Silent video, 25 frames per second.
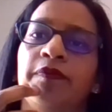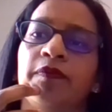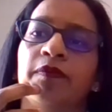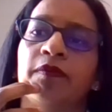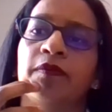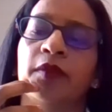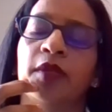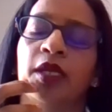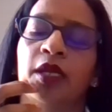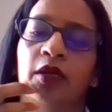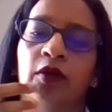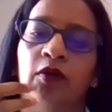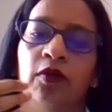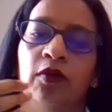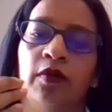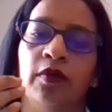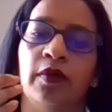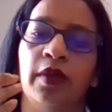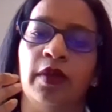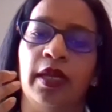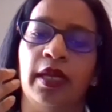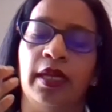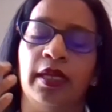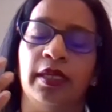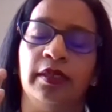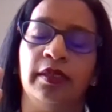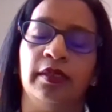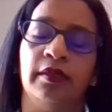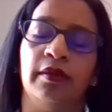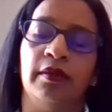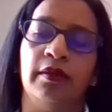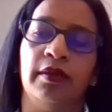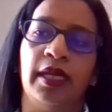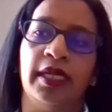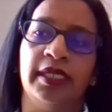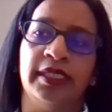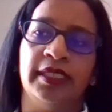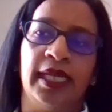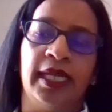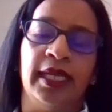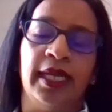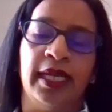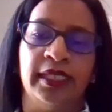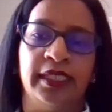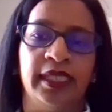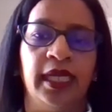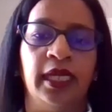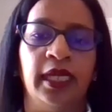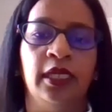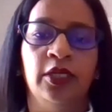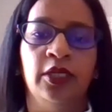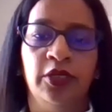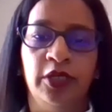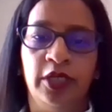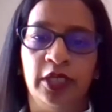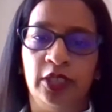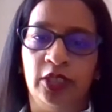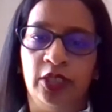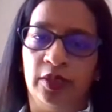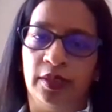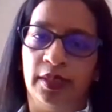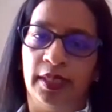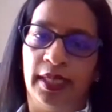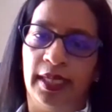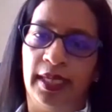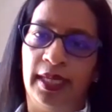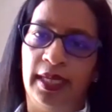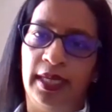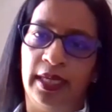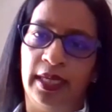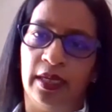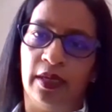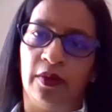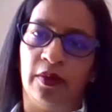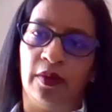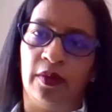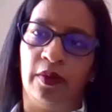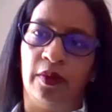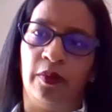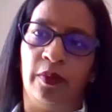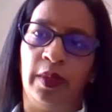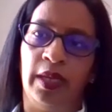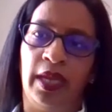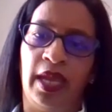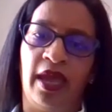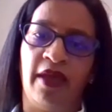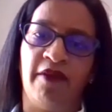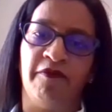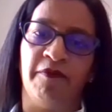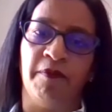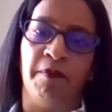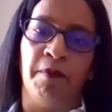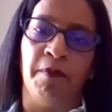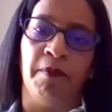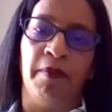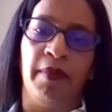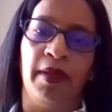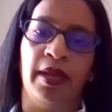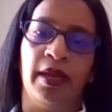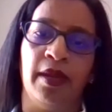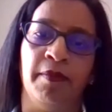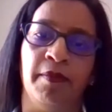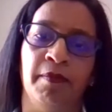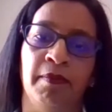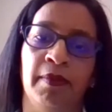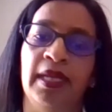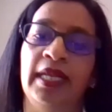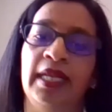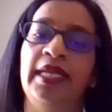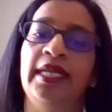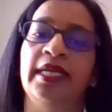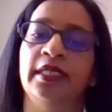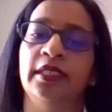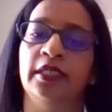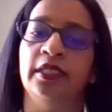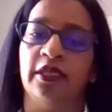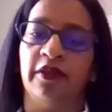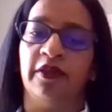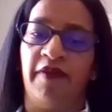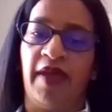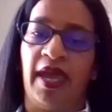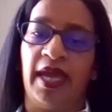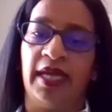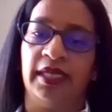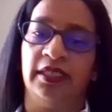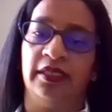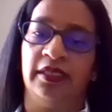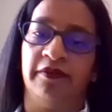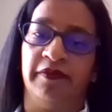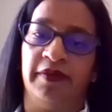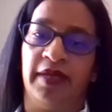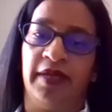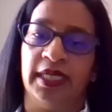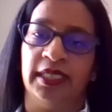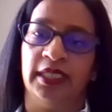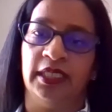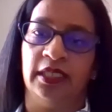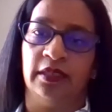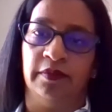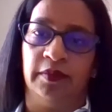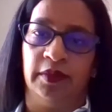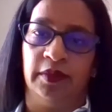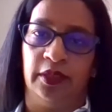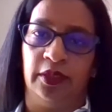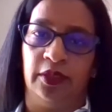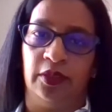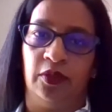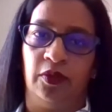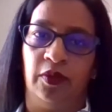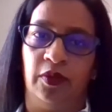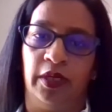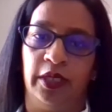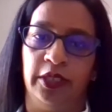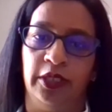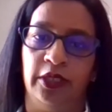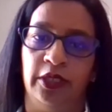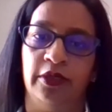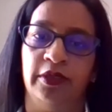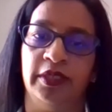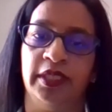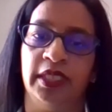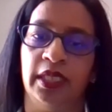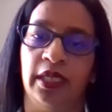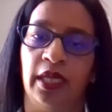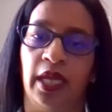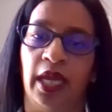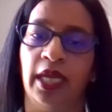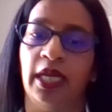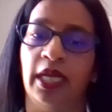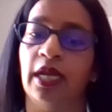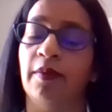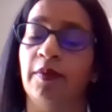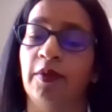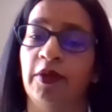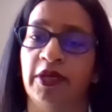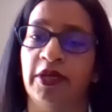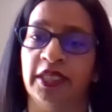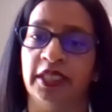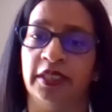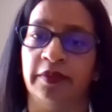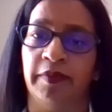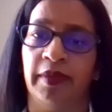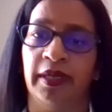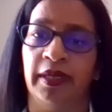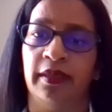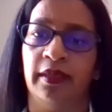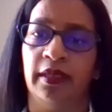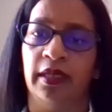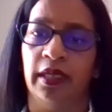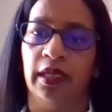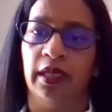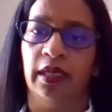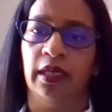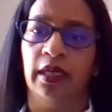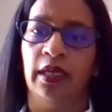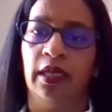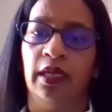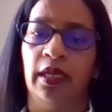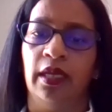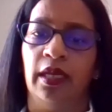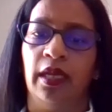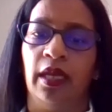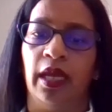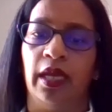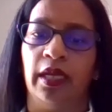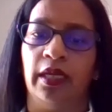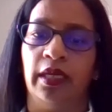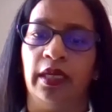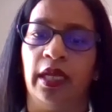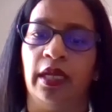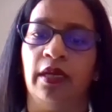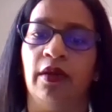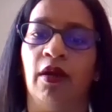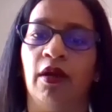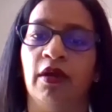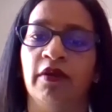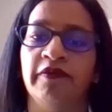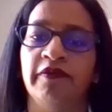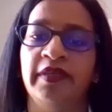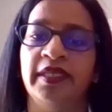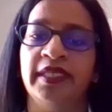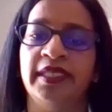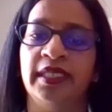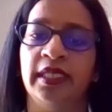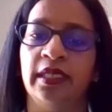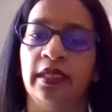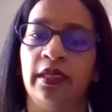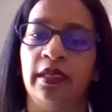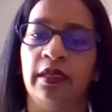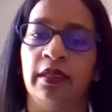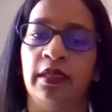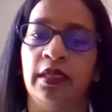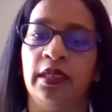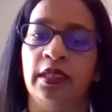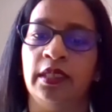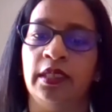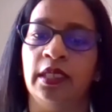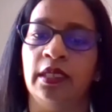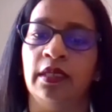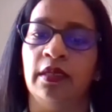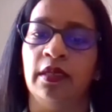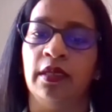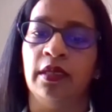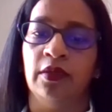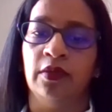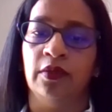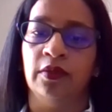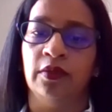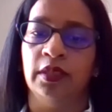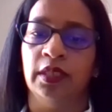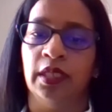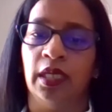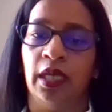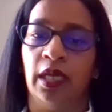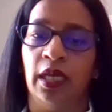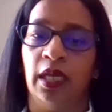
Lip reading: that as I alluded to earlier, we have millions of active customers who are using AWS monthly, and obviously these include